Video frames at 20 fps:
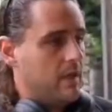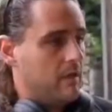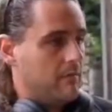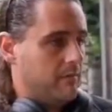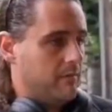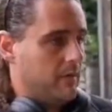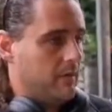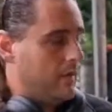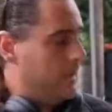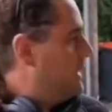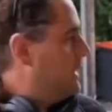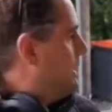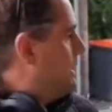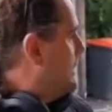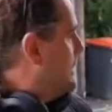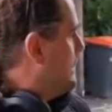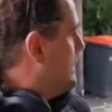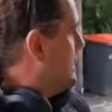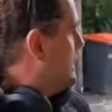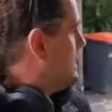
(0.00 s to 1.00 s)
of stuff. It,
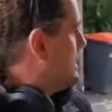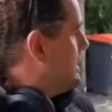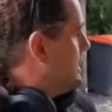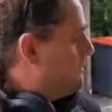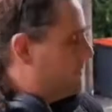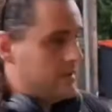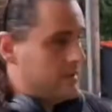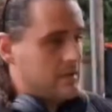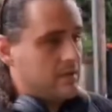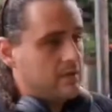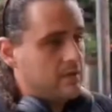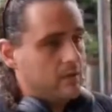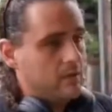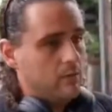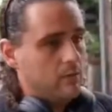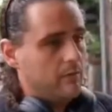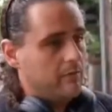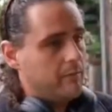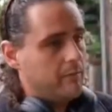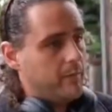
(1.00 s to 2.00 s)
it, it's nothing to
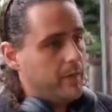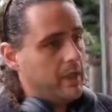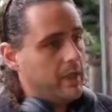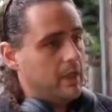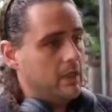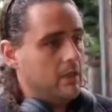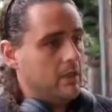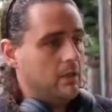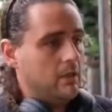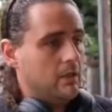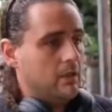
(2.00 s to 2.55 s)
do with me